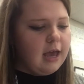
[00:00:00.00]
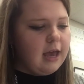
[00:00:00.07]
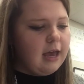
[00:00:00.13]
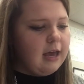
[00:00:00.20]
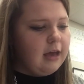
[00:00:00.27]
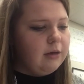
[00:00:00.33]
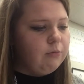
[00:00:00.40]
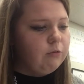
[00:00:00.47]

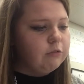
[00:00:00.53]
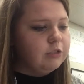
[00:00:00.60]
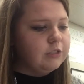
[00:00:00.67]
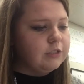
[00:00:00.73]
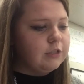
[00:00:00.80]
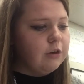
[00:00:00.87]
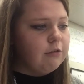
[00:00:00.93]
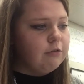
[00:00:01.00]
and we'll
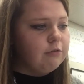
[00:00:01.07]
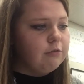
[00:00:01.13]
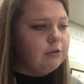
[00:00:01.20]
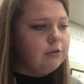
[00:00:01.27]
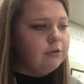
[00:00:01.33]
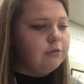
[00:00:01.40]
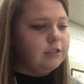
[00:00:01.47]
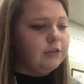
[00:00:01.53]
just go
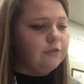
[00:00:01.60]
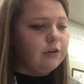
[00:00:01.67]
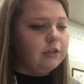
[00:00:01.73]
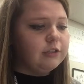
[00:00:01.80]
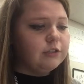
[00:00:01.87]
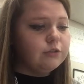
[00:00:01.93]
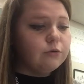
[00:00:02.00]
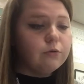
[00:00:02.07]
through different
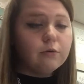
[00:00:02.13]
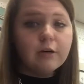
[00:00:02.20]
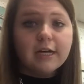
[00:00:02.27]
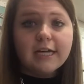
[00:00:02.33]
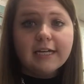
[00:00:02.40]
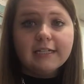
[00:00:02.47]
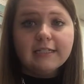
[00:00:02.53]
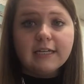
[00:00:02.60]

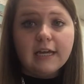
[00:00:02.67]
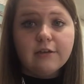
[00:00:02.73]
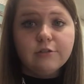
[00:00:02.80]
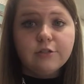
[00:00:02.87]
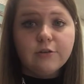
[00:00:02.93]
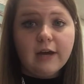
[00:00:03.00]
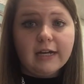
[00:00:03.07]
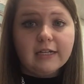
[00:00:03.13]
stories and
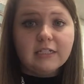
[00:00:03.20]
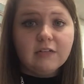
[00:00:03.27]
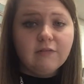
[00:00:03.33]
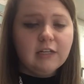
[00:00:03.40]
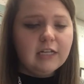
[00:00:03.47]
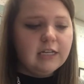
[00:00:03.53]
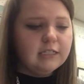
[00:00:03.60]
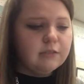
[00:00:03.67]
do
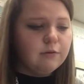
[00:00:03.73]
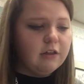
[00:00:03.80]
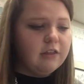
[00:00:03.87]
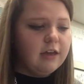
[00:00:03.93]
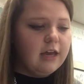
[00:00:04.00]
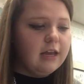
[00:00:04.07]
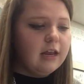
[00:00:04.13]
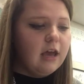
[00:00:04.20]
activities with
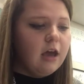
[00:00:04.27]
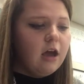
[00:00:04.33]
it.